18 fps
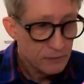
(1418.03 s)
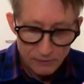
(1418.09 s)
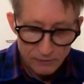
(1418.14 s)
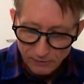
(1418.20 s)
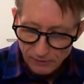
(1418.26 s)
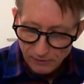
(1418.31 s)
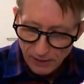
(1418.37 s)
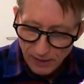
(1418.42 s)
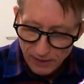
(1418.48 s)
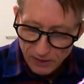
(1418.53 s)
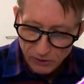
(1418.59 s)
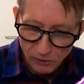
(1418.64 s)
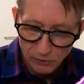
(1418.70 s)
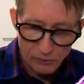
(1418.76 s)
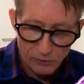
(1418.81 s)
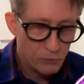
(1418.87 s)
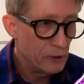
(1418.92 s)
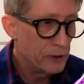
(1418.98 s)
that's what
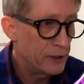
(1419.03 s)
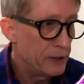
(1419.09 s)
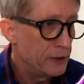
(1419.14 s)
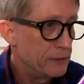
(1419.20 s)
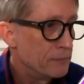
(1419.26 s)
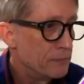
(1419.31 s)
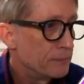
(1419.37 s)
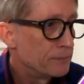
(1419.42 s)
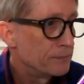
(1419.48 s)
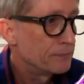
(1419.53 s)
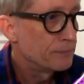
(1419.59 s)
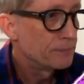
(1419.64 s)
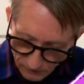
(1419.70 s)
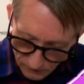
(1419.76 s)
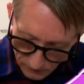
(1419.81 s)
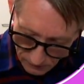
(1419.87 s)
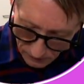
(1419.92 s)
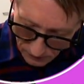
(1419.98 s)
we wanted.
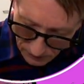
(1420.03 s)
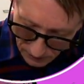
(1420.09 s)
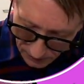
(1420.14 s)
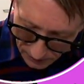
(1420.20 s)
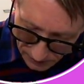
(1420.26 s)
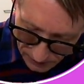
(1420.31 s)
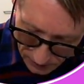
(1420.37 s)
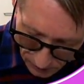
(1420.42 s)
Okay, so